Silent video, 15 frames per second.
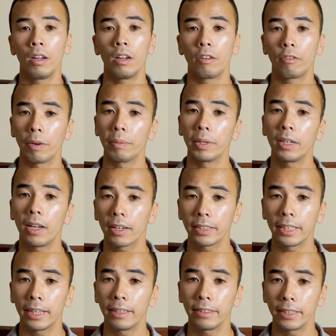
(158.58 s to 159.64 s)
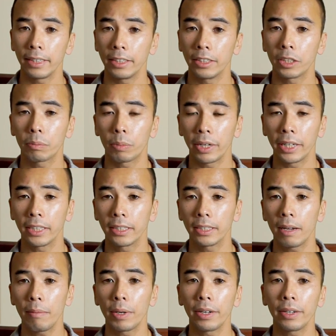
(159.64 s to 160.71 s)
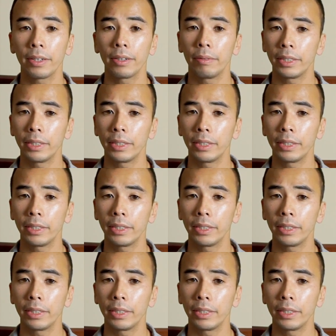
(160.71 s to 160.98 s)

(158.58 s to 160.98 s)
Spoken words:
From the lockdowns in spring and summer,